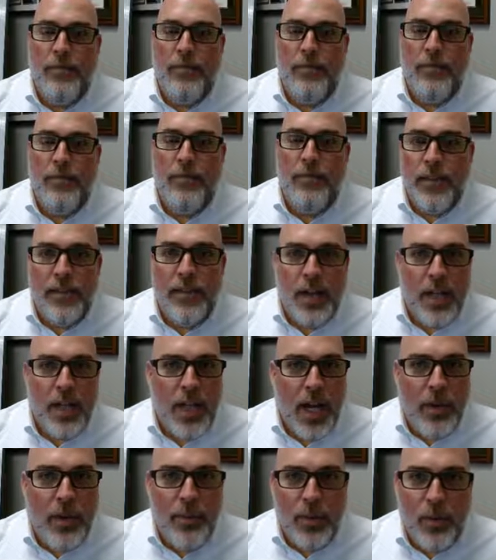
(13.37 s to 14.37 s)
Very, very
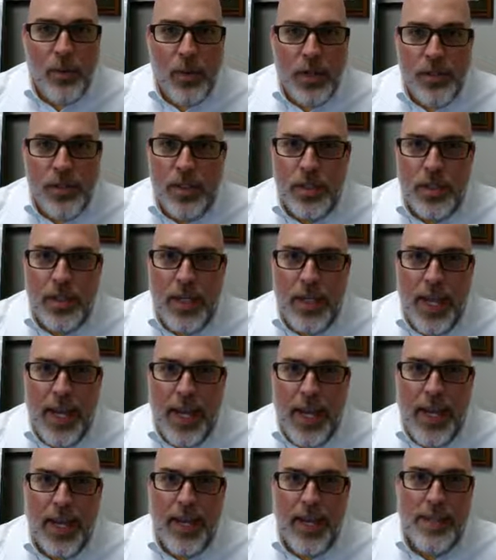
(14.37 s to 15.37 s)
common question.
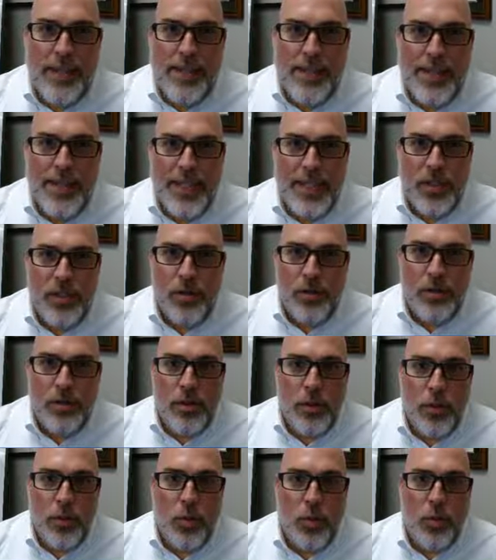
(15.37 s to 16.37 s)
And there's
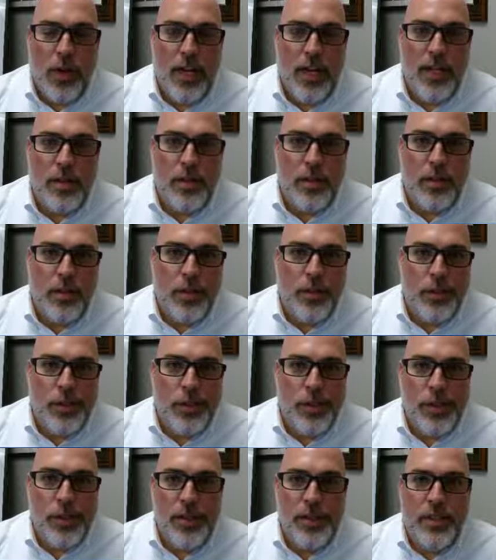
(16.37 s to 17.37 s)
no great
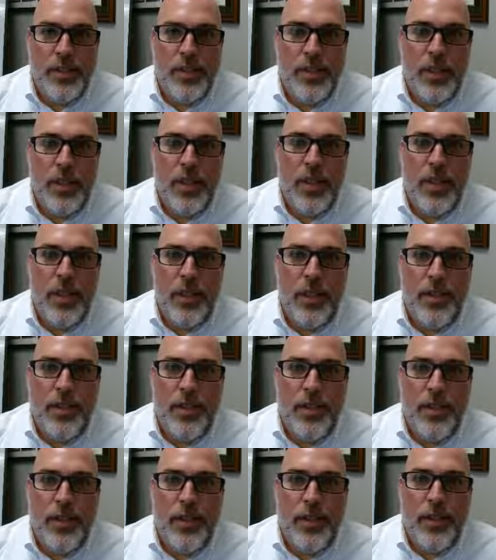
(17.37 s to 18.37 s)
solutions
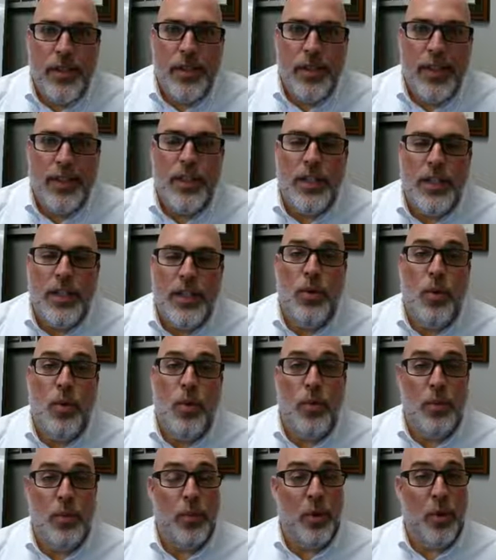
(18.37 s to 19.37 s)
unless you
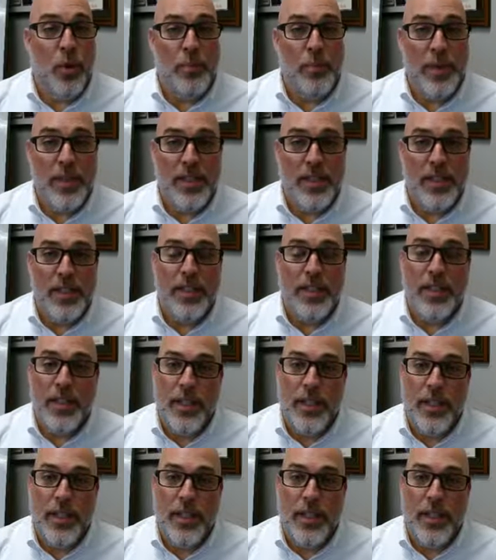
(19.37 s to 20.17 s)
own your own business.